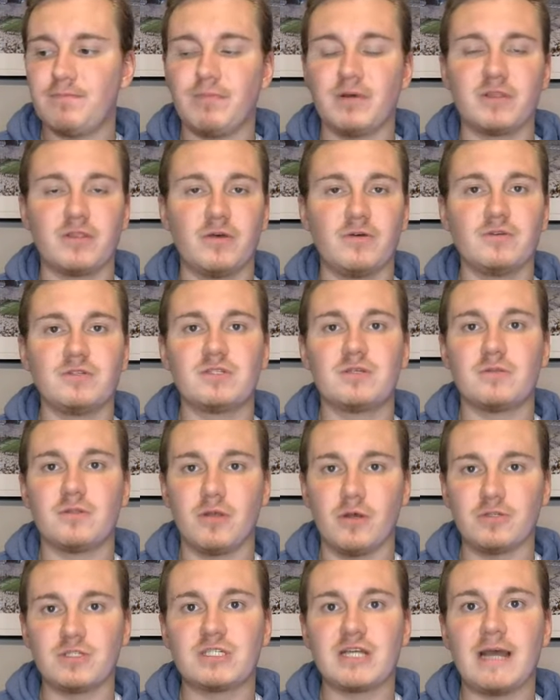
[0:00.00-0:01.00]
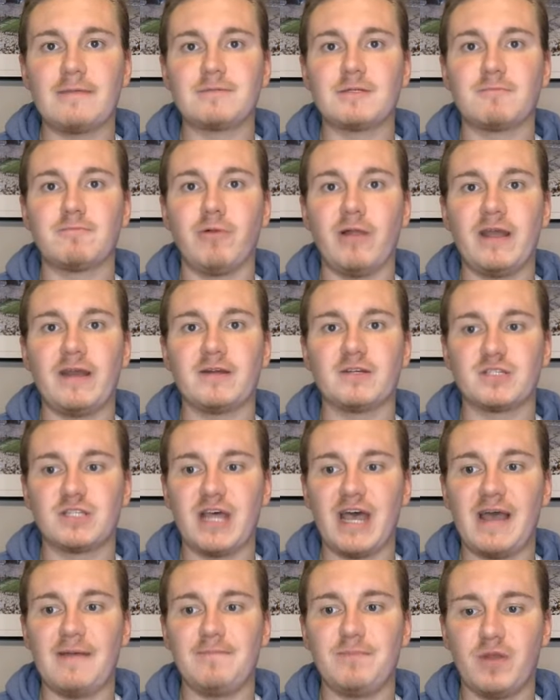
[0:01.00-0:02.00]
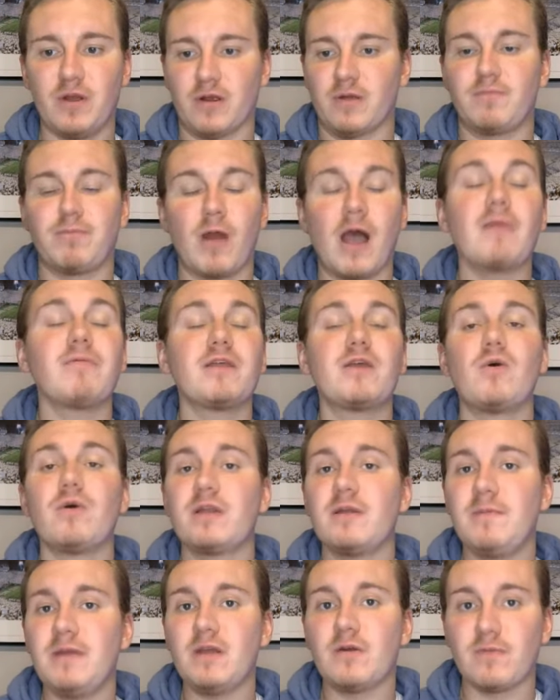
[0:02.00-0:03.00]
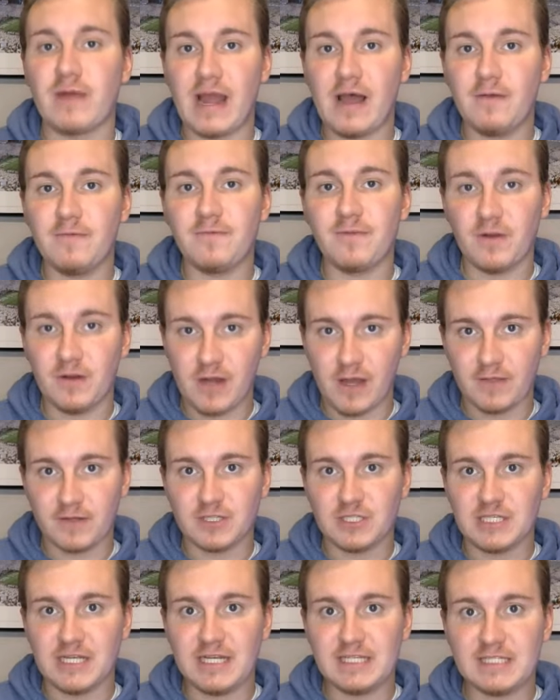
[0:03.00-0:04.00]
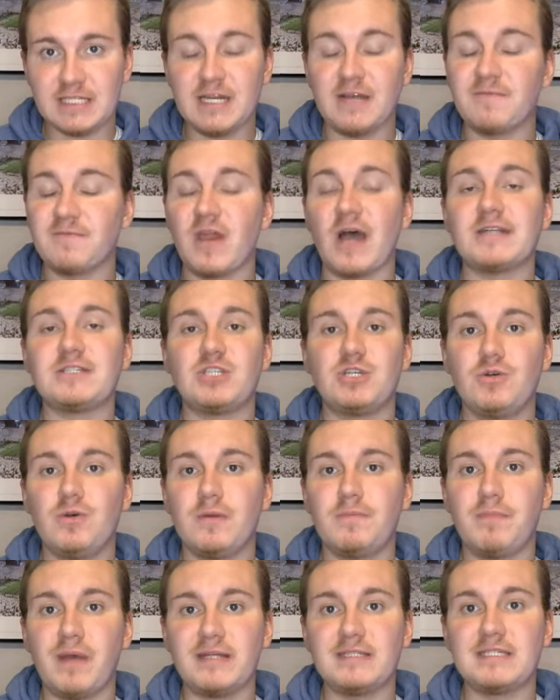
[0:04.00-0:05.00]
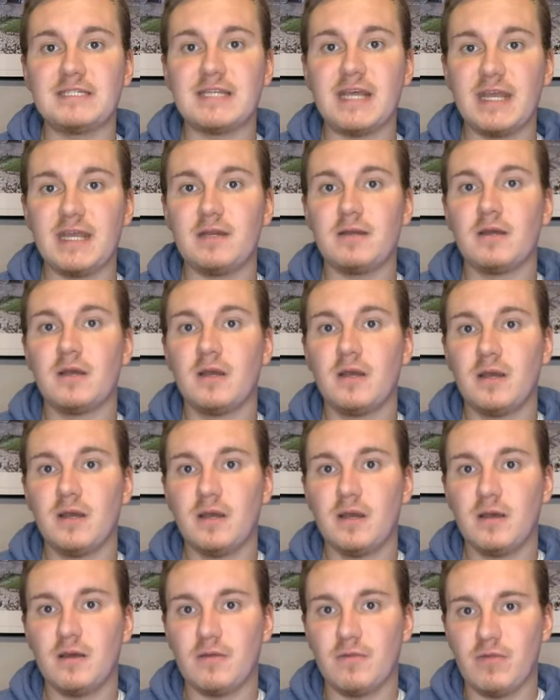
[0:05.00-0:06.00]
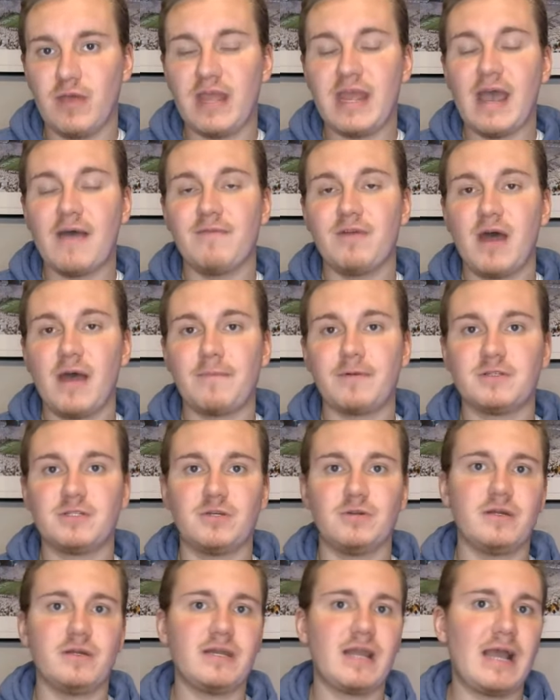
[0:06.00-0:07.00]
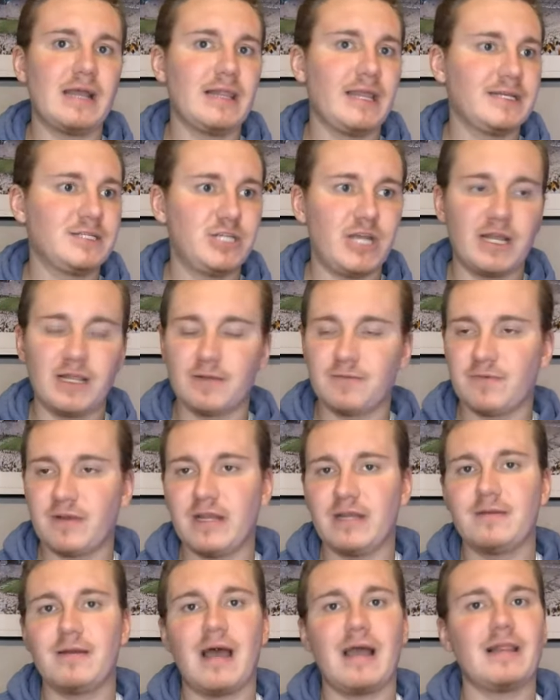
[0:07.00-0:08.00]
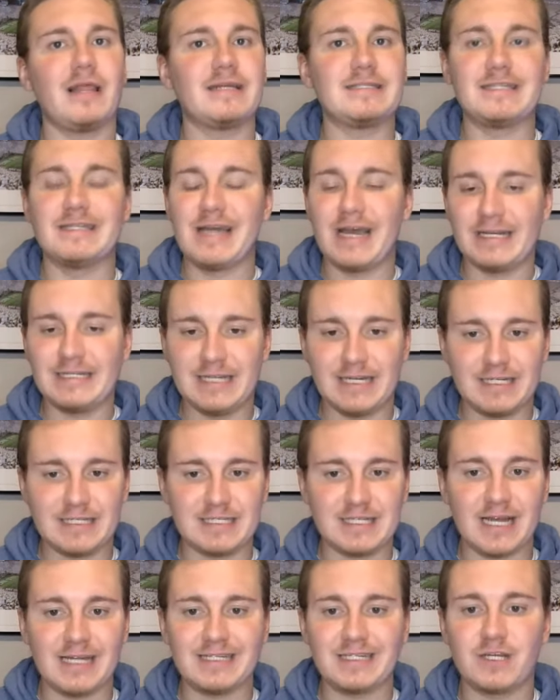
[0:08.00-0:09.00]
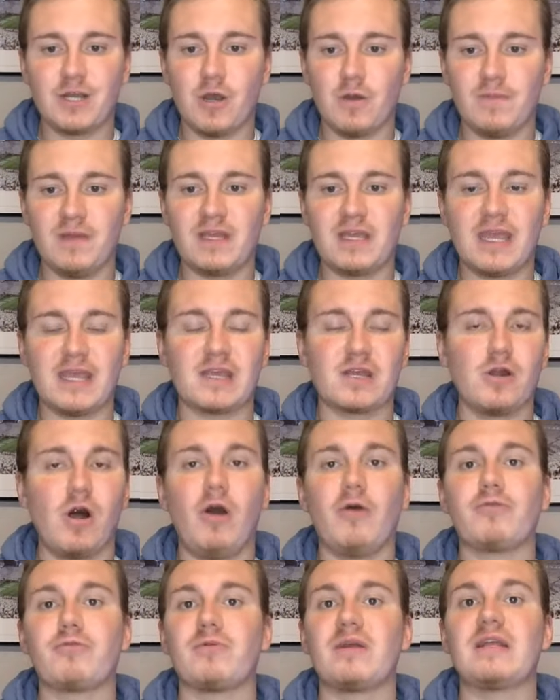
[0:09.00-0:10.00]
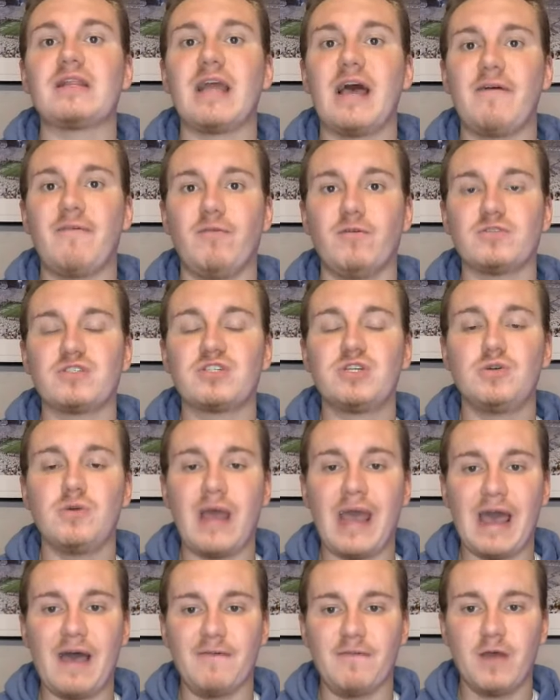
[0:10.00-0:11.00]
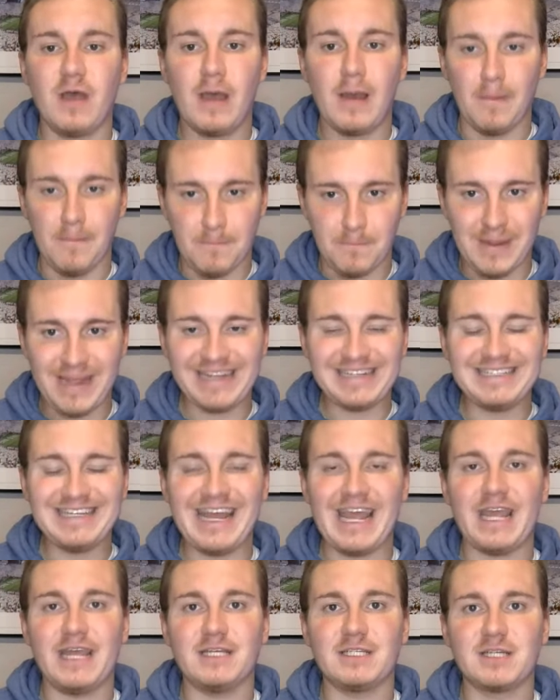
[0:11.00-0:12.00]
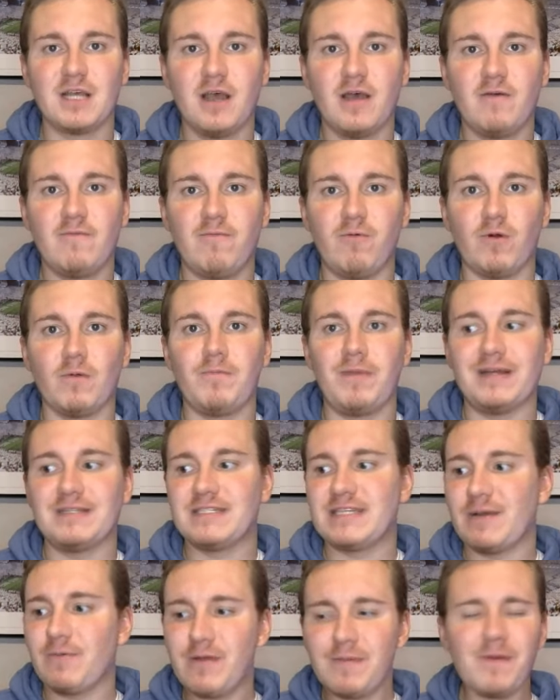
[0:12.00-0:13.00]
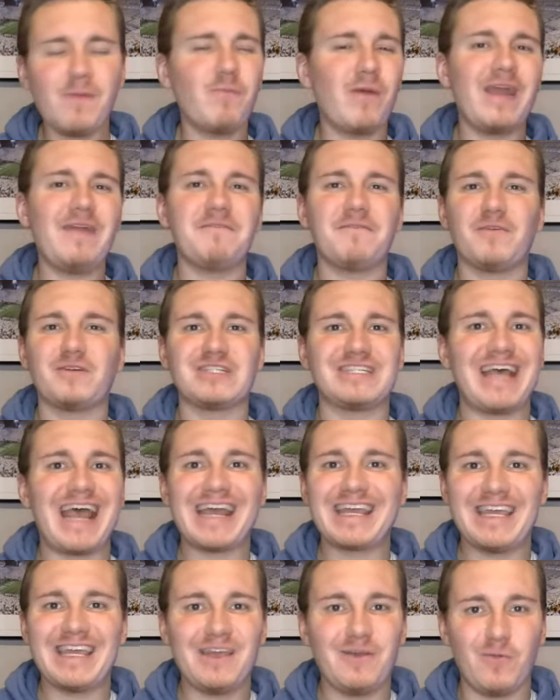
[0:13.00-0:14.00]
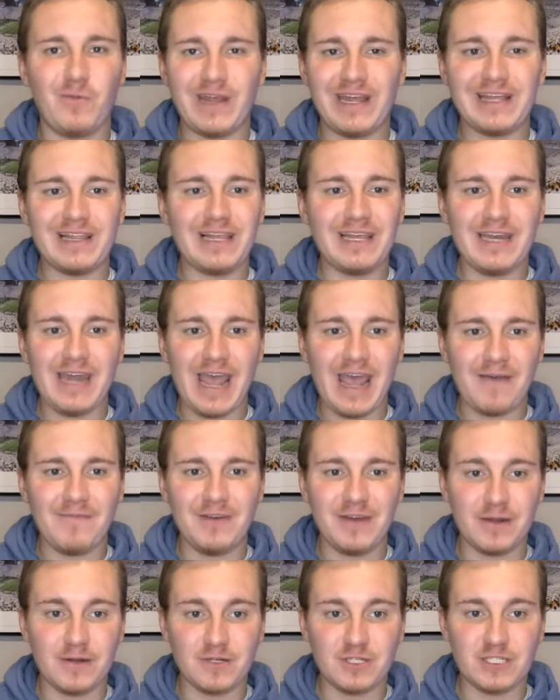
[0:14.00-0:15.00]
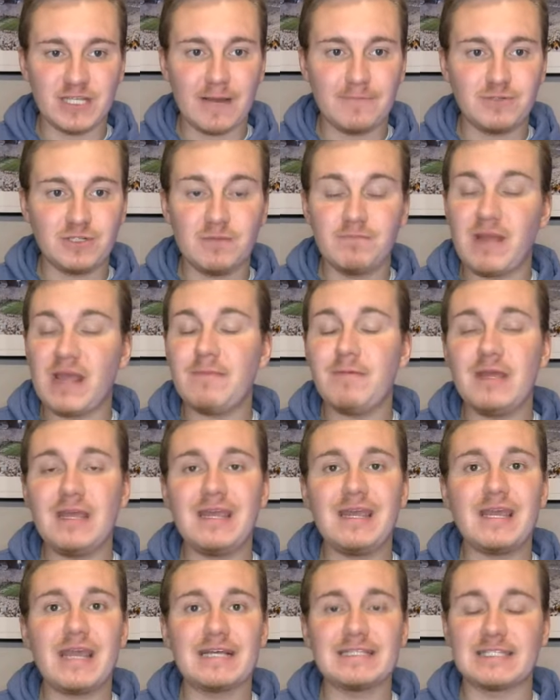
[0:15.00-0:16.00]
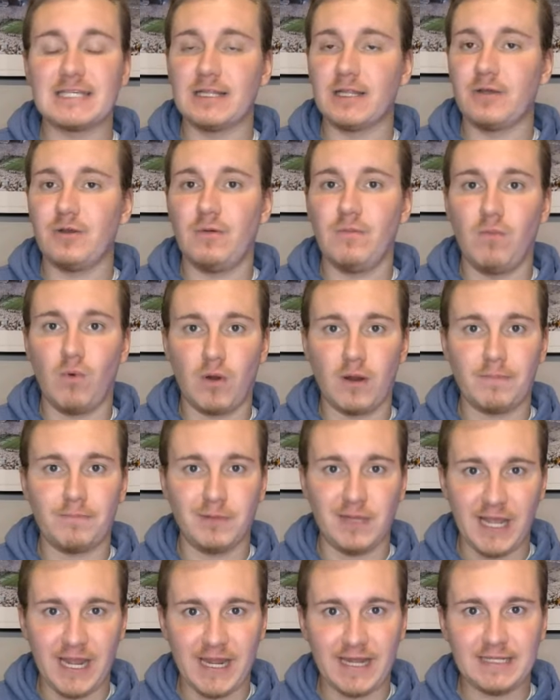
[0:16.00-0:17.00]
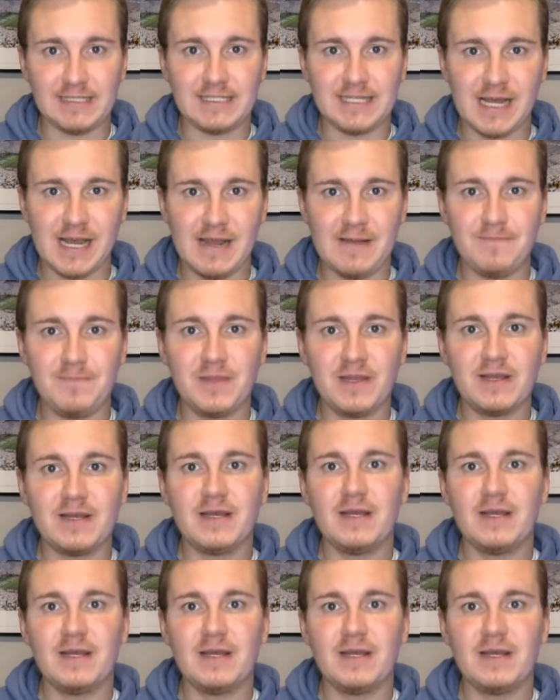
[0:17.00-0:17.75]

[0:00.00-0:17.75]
But those types of players that are probably going to be around for another season, if not two at Penn State, they have an opportunity. I like Jalen Reed. I like Deni Dennis Sutton, Kobe King at all three levels to have big days for Penn State. We've been waiting for Zachy Wheatley to have an interception. Maybe he gets a little more playing time.